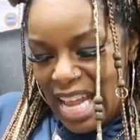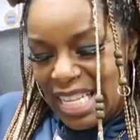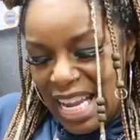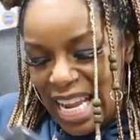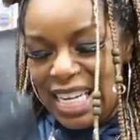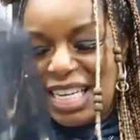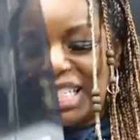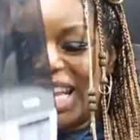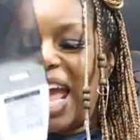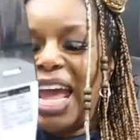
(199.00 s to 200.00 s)
At the end of
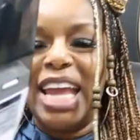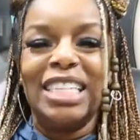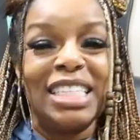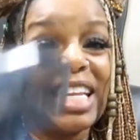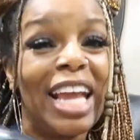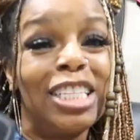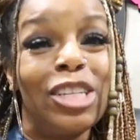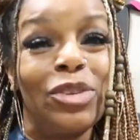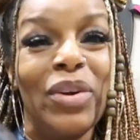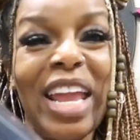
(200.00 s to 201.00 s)
the day, it's a nice
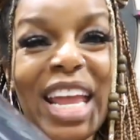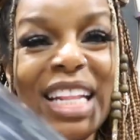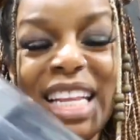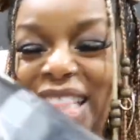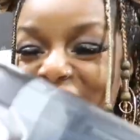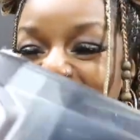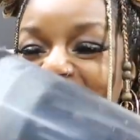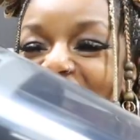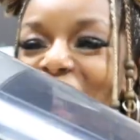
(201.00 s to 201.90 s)
little handy thing to